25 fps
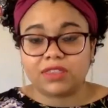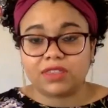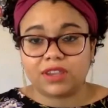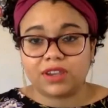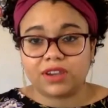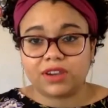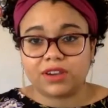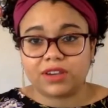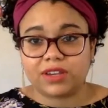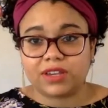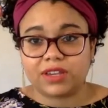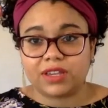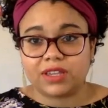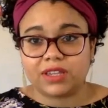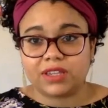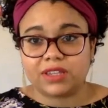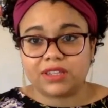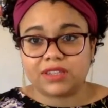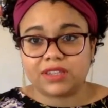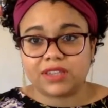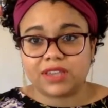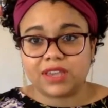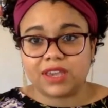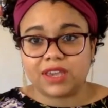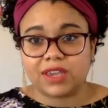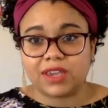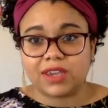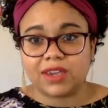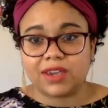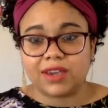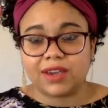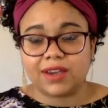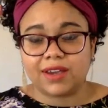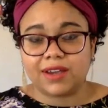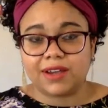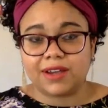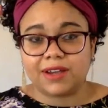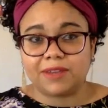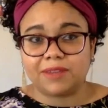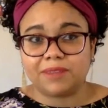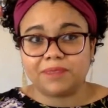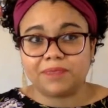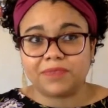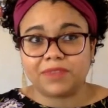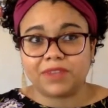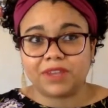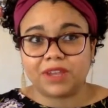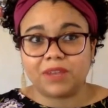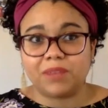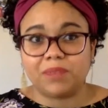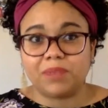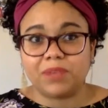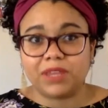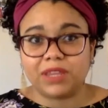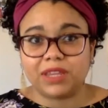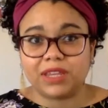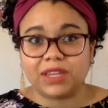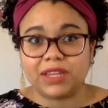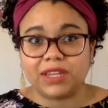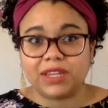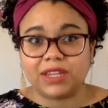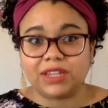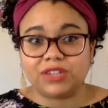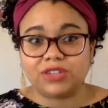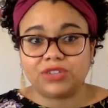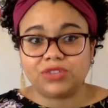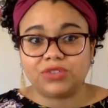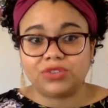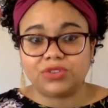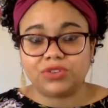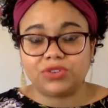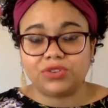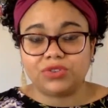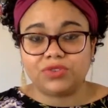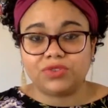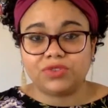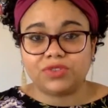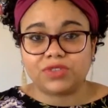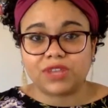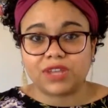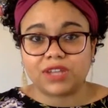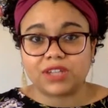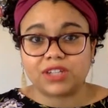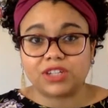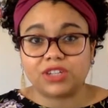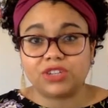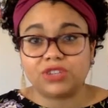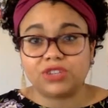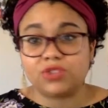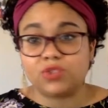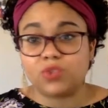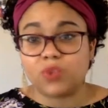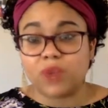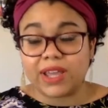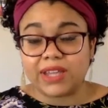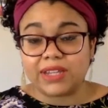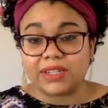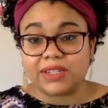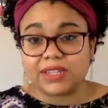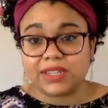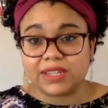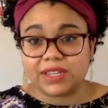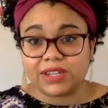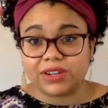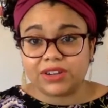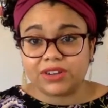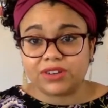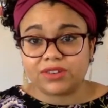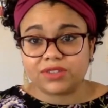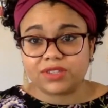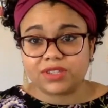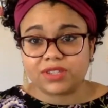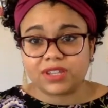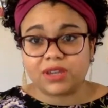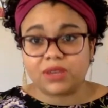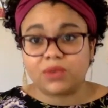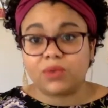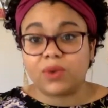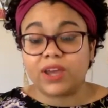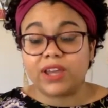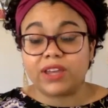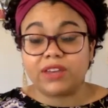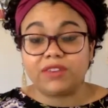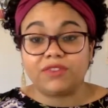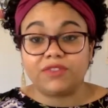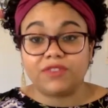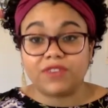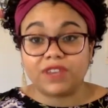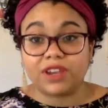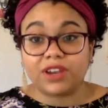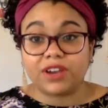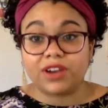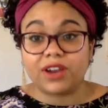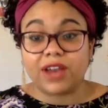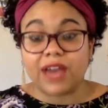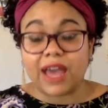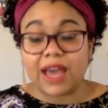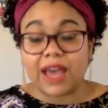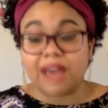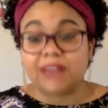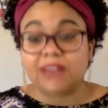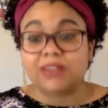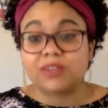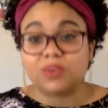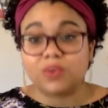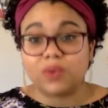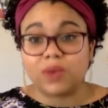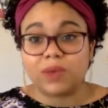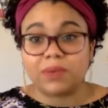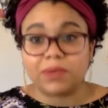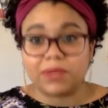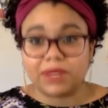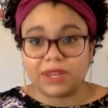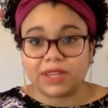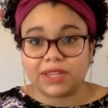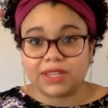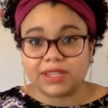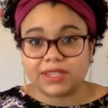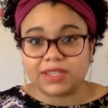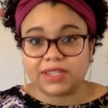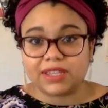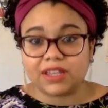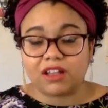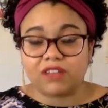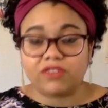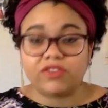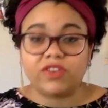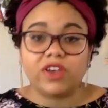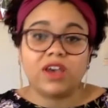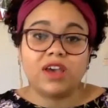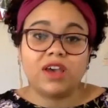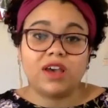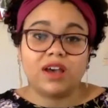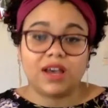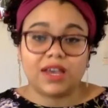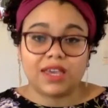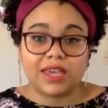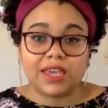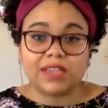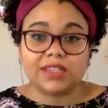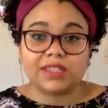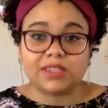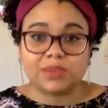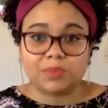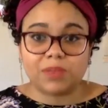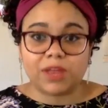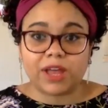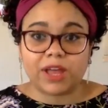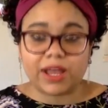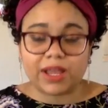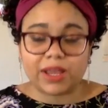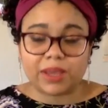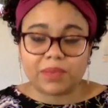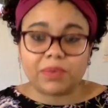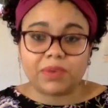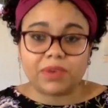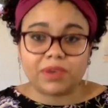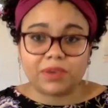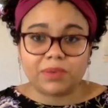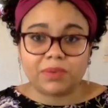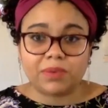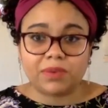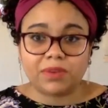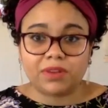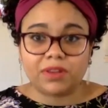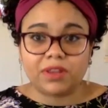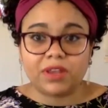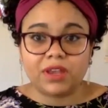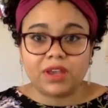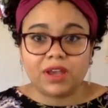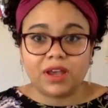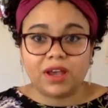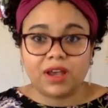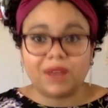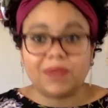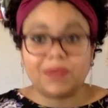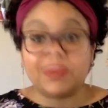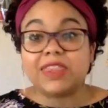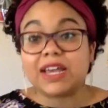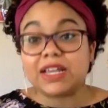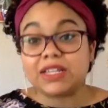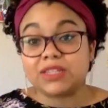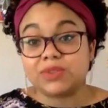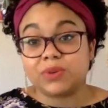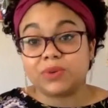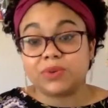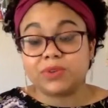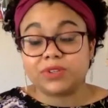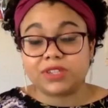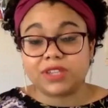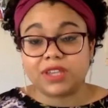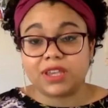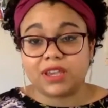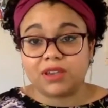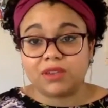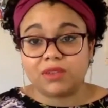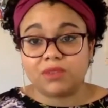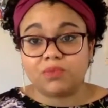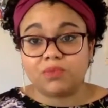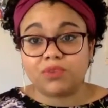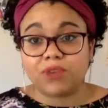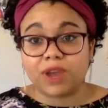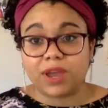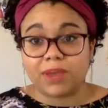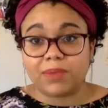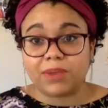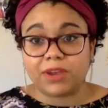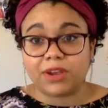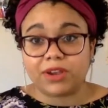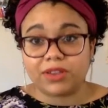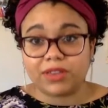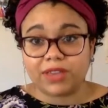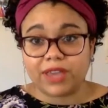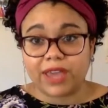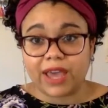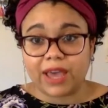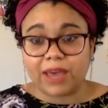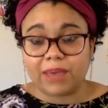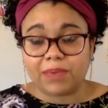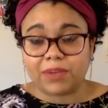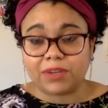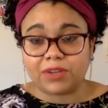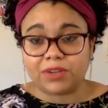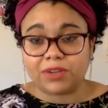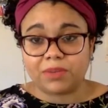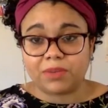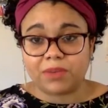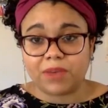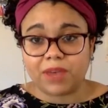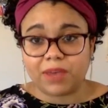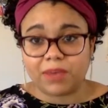There is a um, ability to use that, to use white tears and white fear as a weapon itself against black people. Um, and that's what we're seeing primarily happen to my